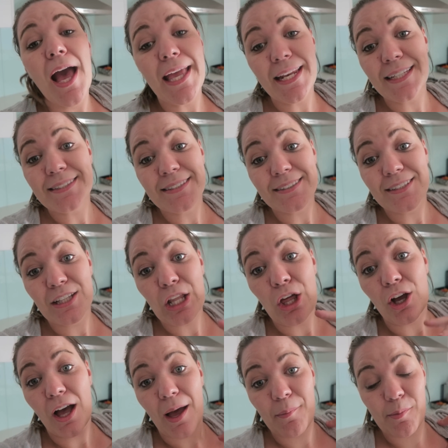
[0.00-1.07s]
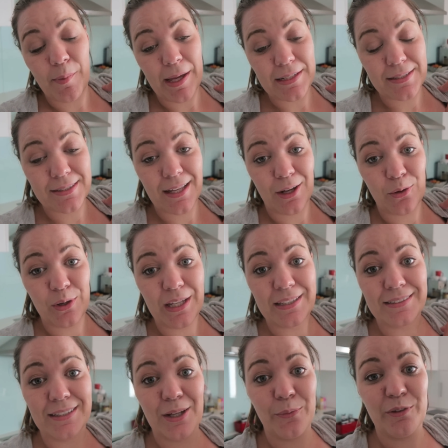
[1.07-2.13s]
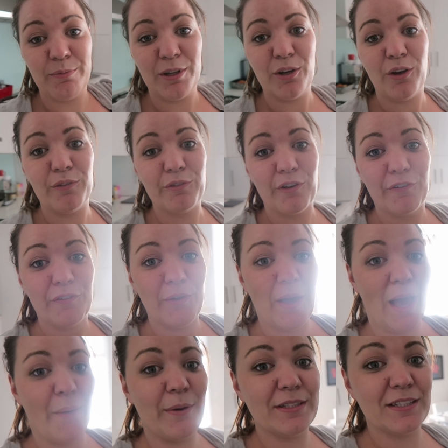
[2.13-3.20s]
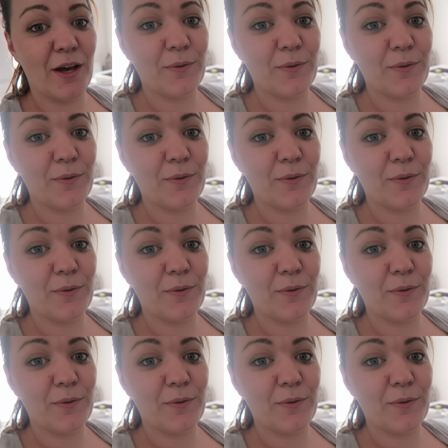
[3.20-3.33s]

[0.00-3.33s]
It is six o'clock. I'm about to start cooking dinner. We've been home for a few hours.